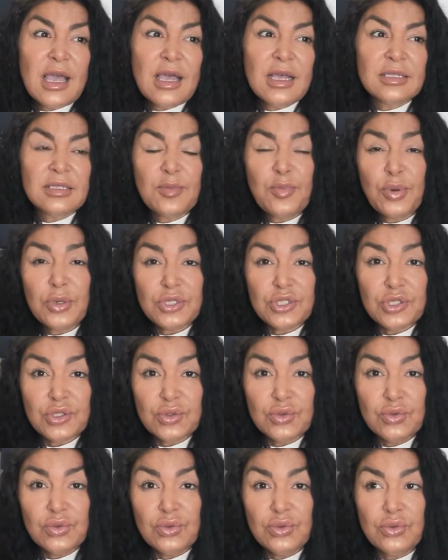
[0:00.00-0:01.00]
as a person
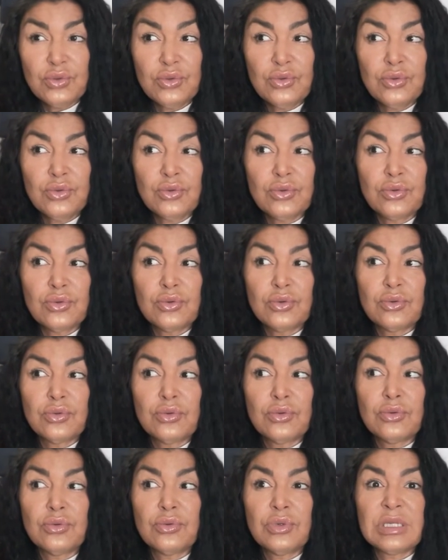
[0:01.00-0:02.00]
who
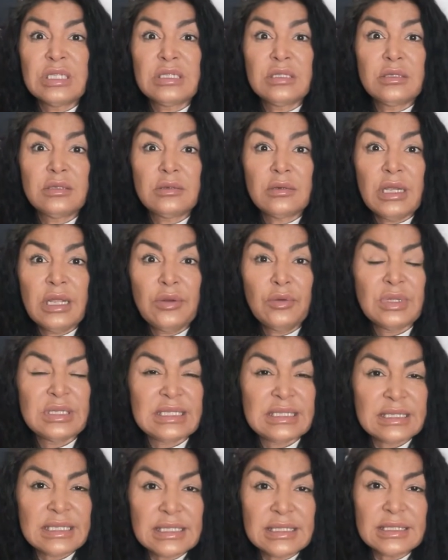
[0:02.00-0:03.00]
is great
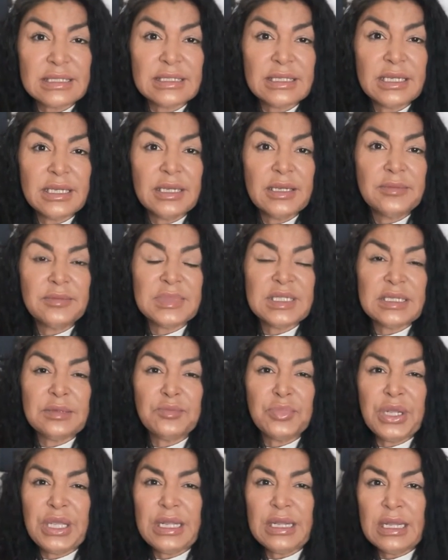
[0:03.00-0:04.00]
with systems
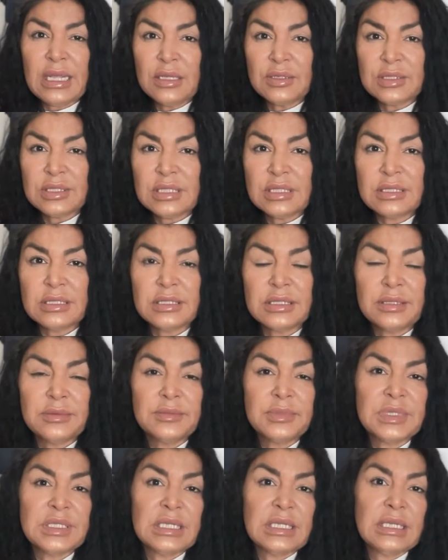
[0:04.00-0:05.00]
and breaking down
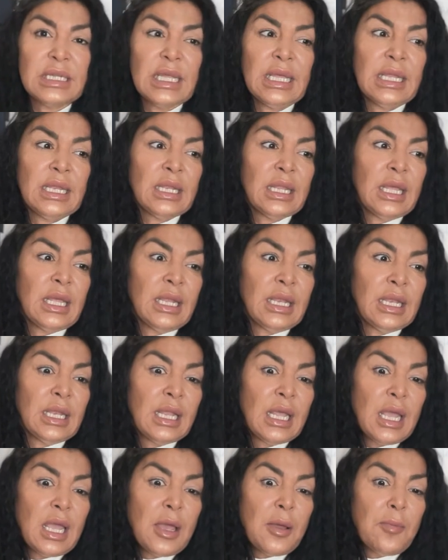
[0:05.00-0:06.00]
systems and, and,
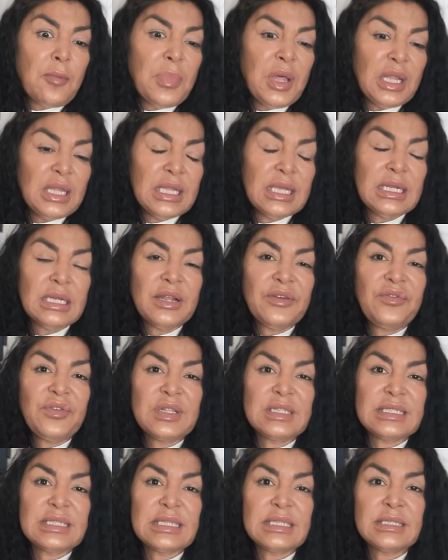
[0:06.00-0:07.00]
and building
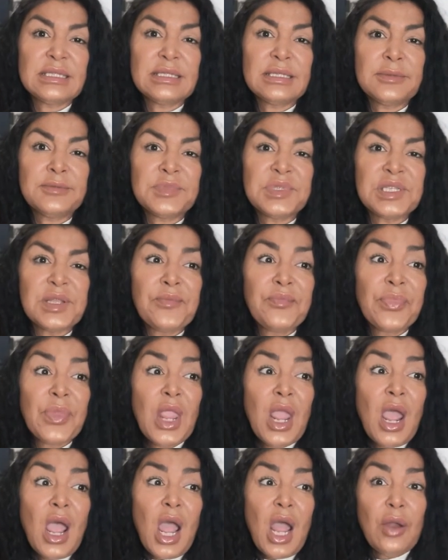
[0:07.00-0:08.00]
different systems,
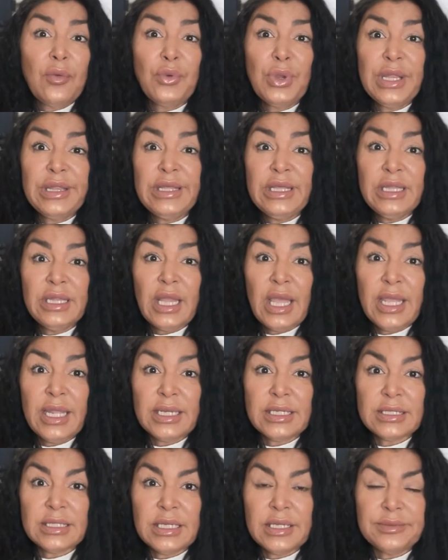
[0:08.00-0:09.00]
I really
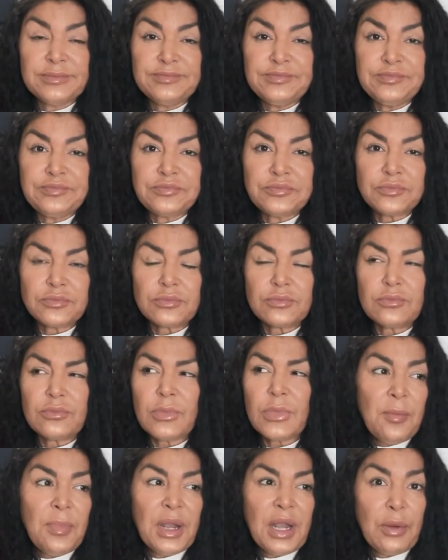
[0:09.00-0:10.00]
liked it.
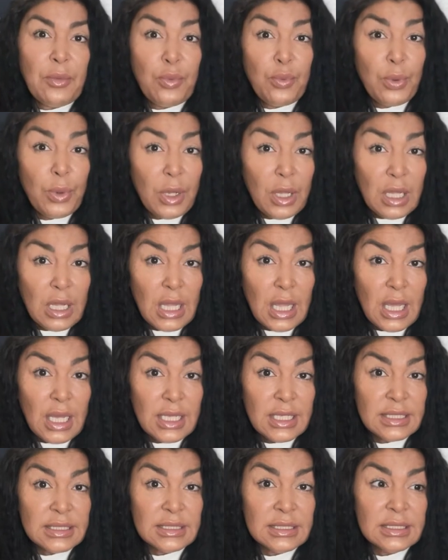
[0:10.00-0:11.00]
But I
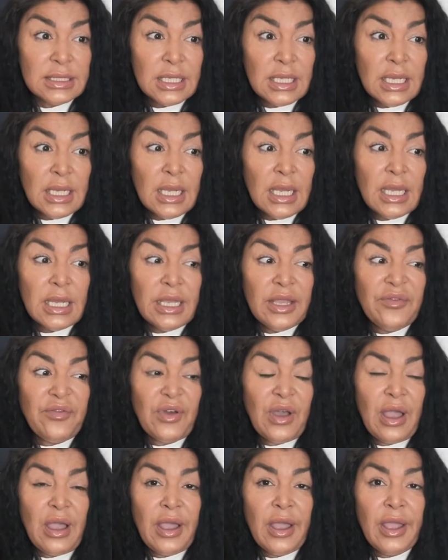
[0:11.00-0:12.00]
realized if
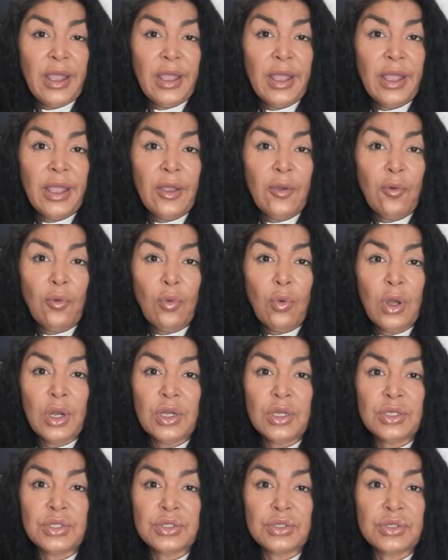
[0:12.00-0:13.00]
I
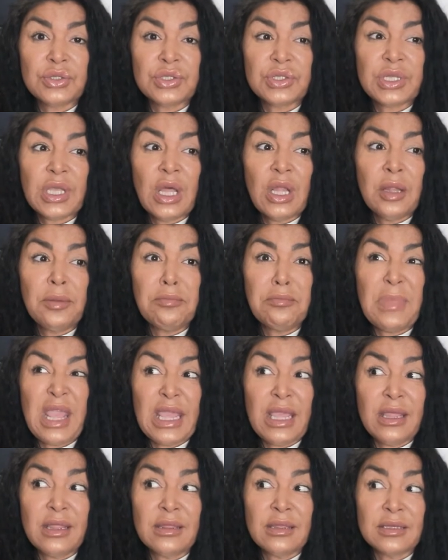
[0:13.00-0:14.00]
wanted to scale and
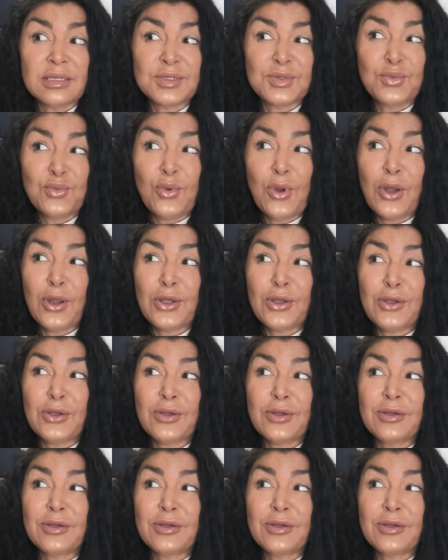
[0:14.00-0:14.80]
make this work,